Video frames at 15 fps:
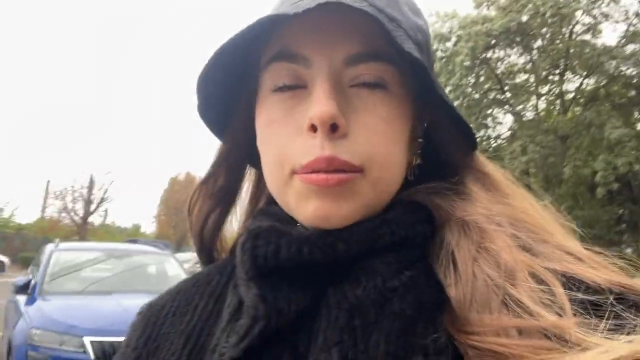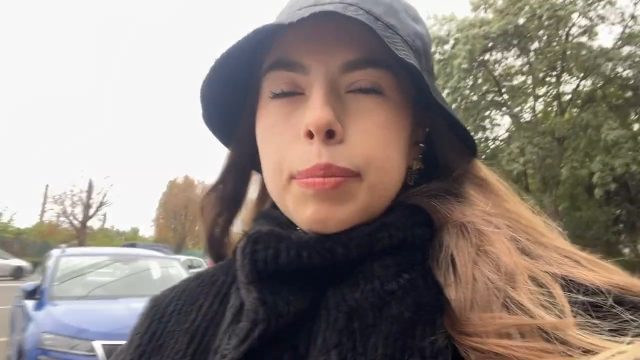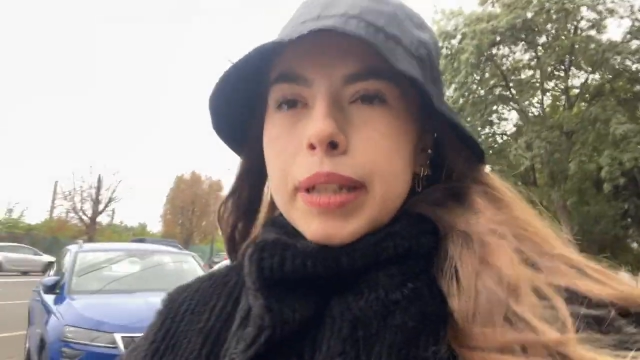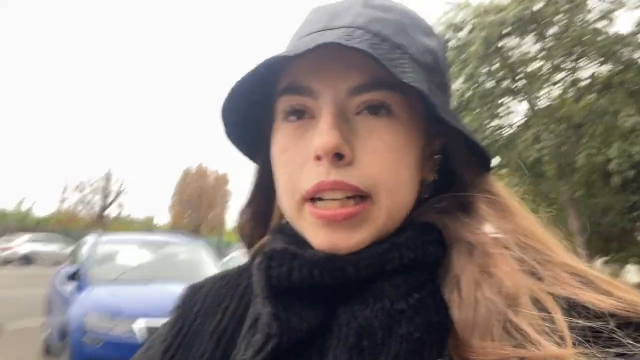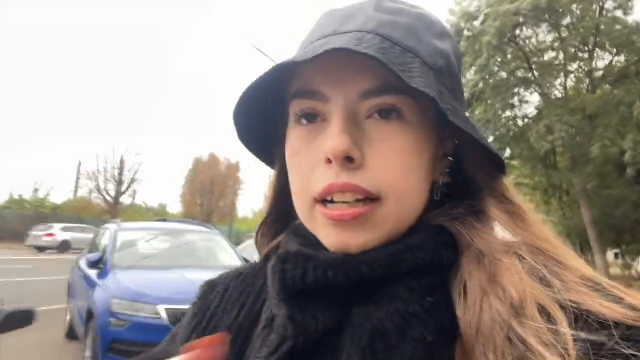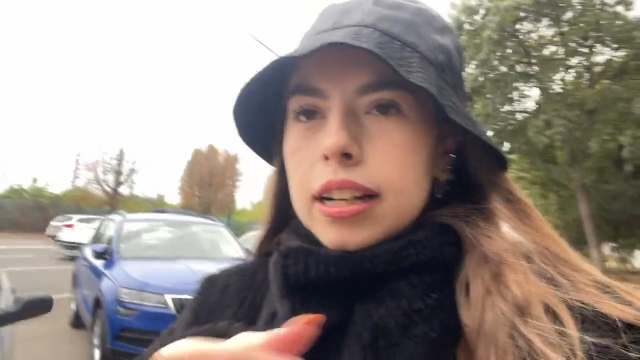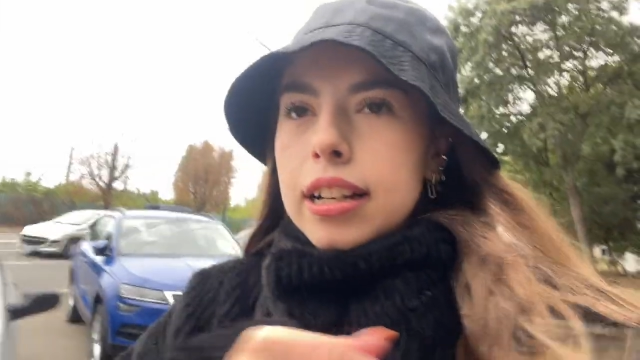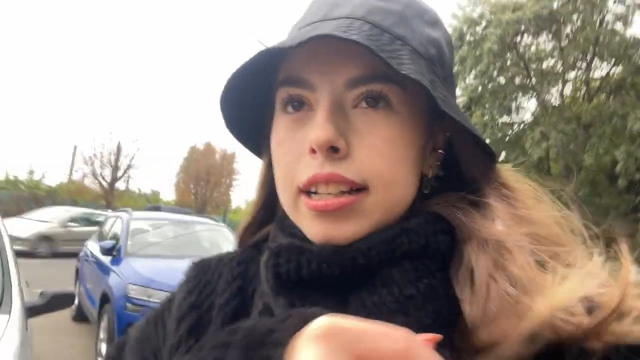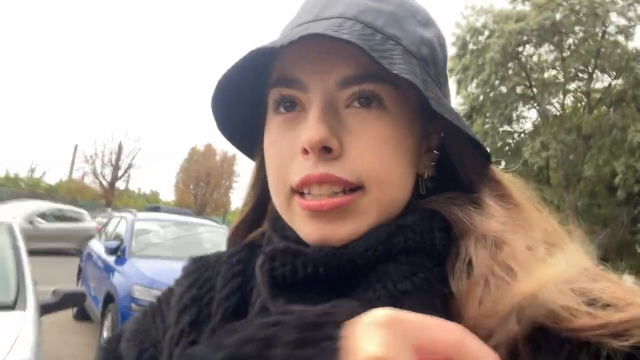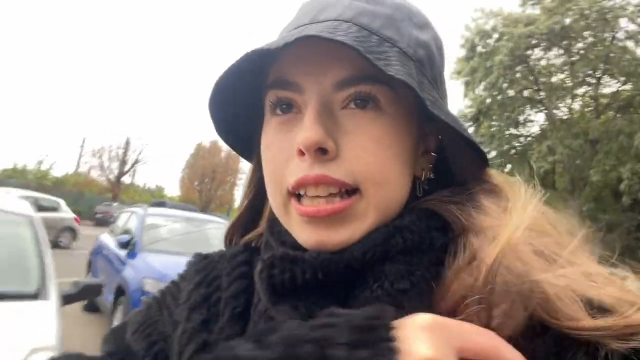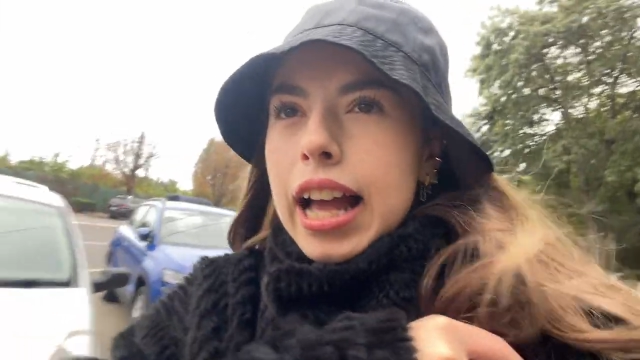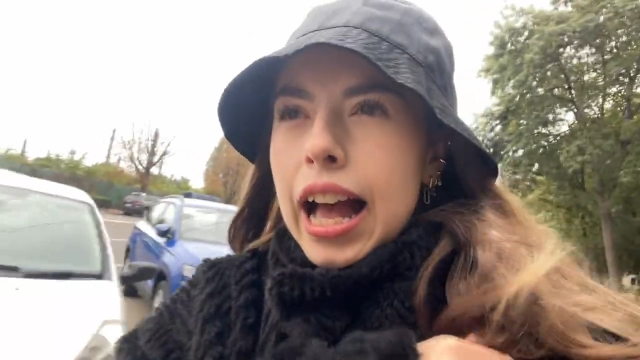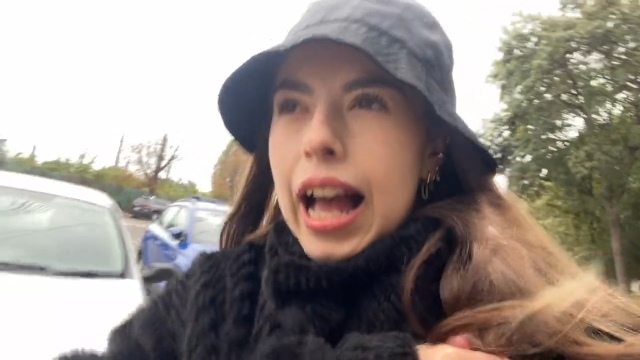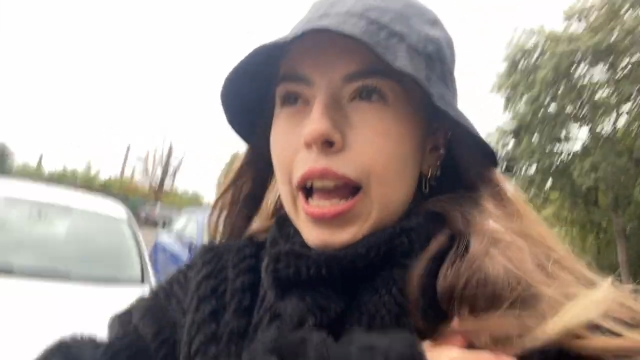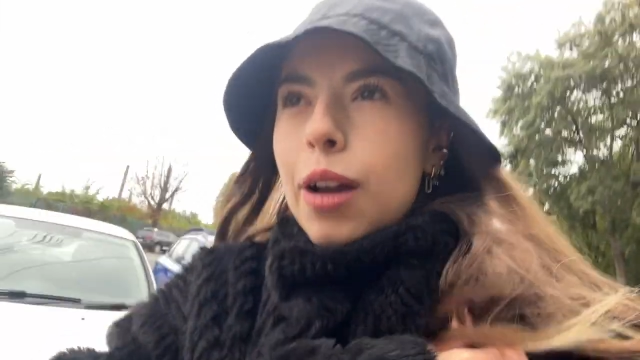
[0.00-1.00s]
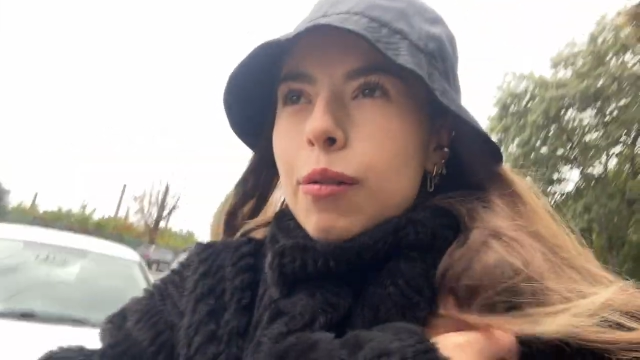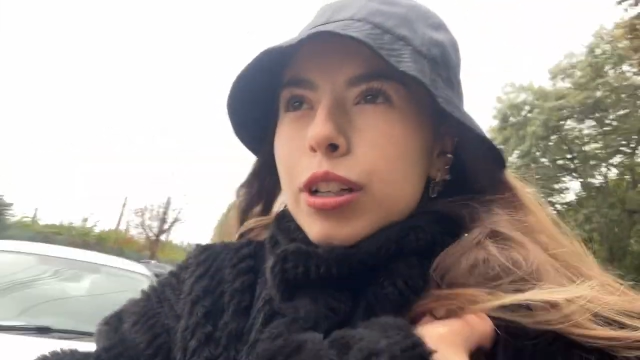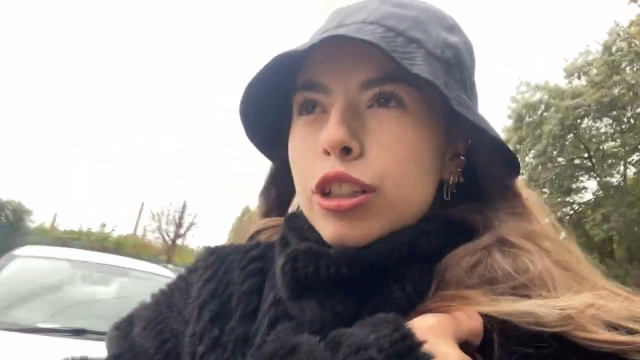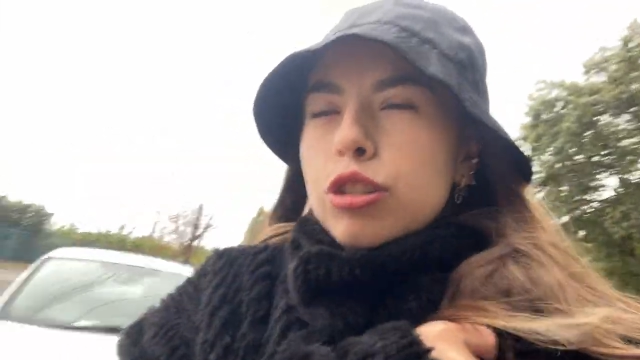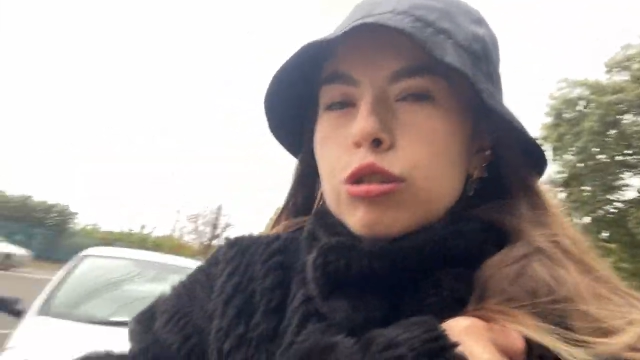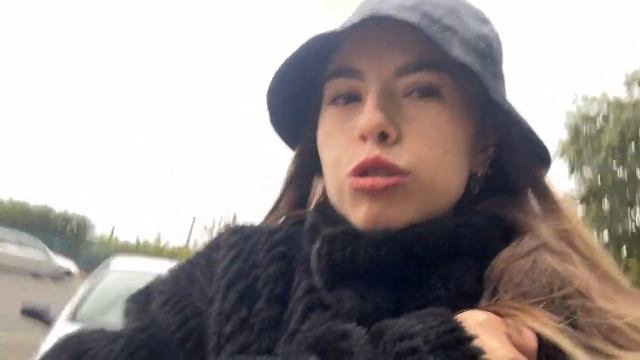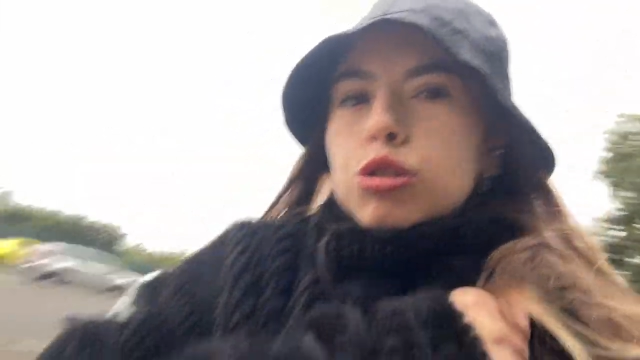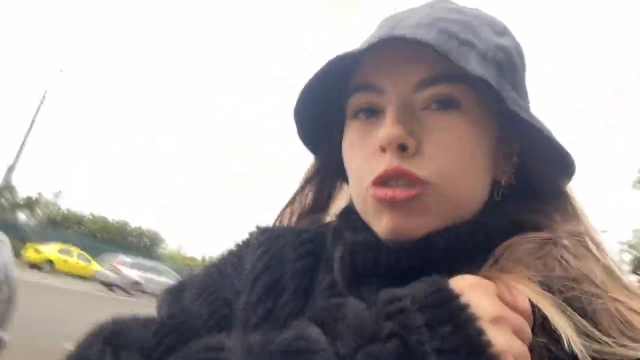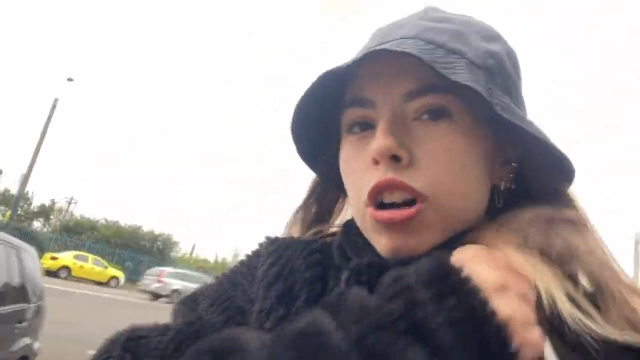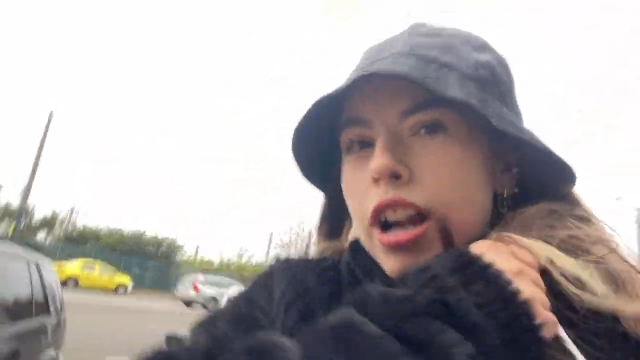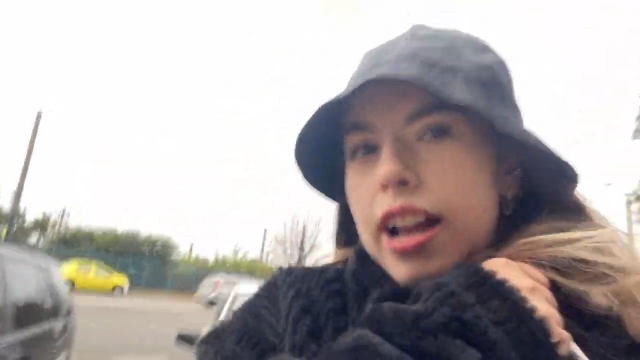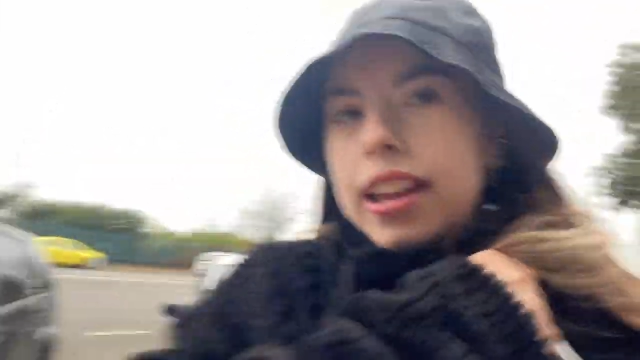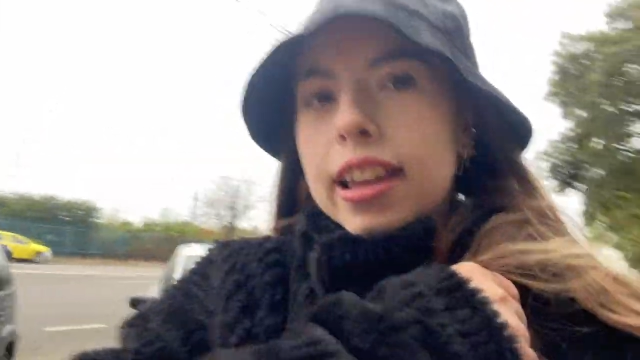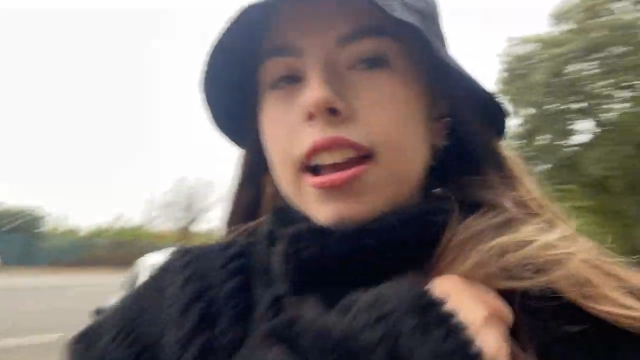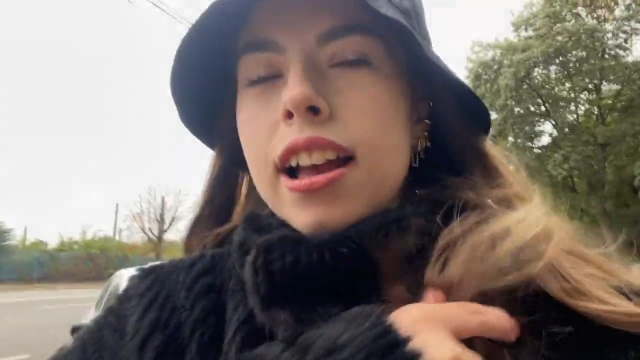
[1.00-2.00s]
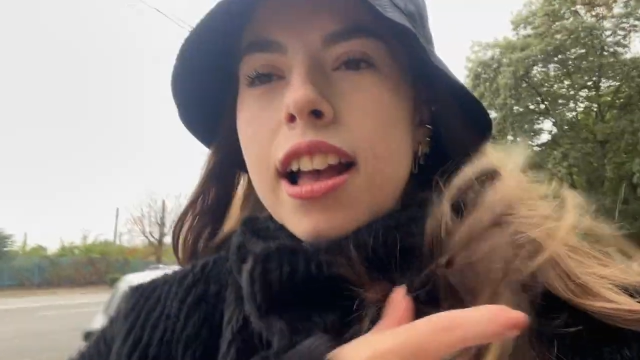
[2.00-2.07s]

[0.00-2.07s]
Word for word: because I want to try